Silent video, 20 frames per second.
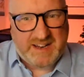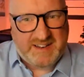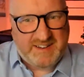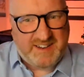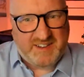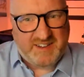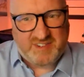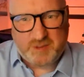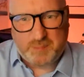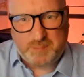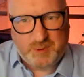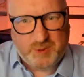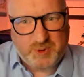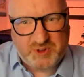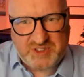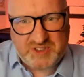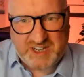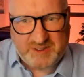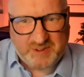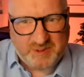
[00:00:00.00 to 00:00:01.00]
of support
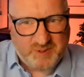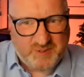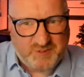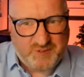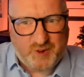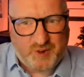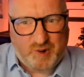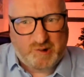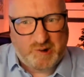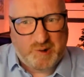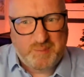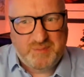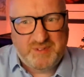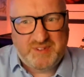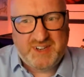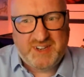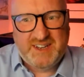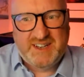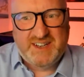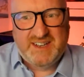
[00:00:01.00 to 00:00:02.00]
channels, forums,
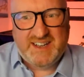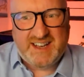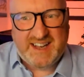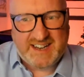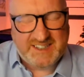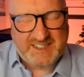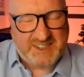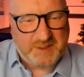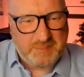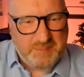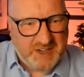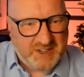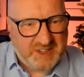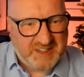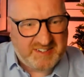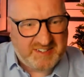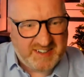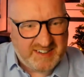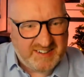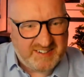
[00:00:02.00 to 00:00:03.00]
and
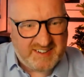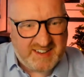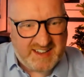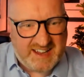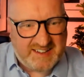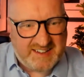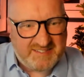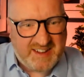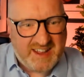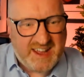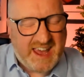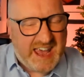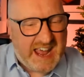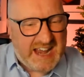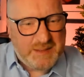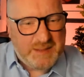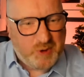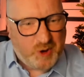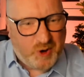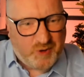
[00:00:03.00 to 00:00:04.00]
communities. Any
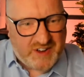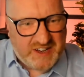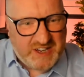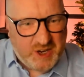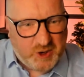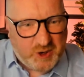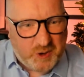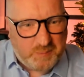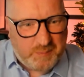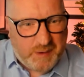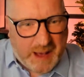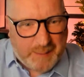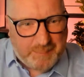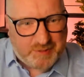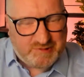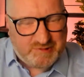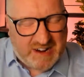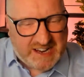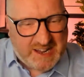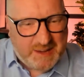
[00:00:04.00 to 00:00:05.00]
more that you could perhaps
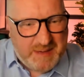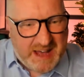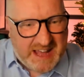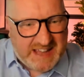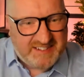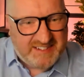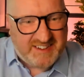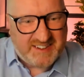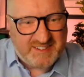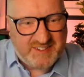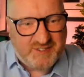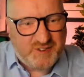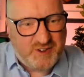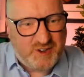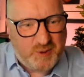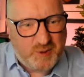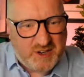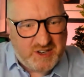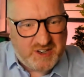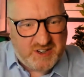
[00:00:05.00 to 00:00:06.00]
recommend
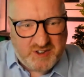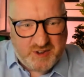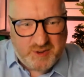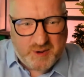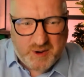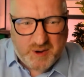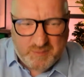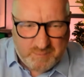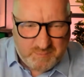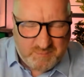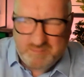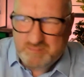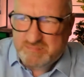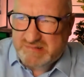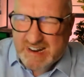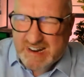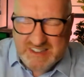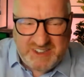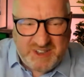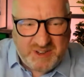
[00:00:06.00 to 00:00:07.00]
to a
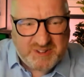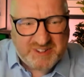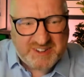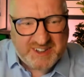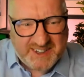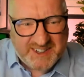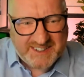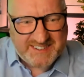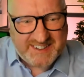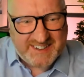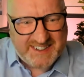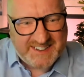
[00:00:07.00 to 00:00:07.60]
brand new starter?